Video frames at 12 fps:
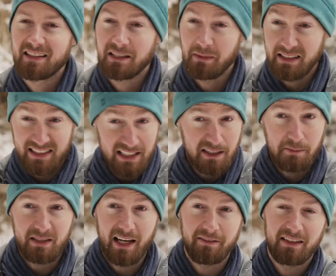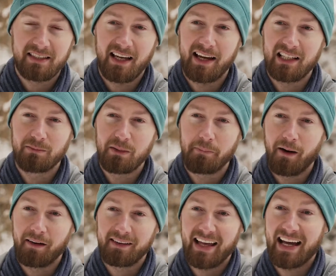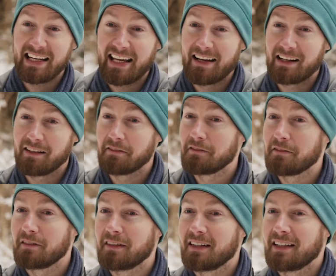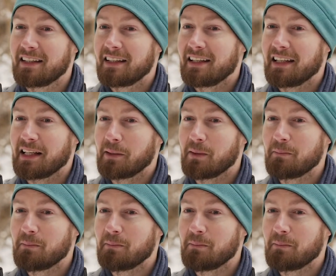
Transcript: or some of the systems that I've designed to be part of that narrative. You know,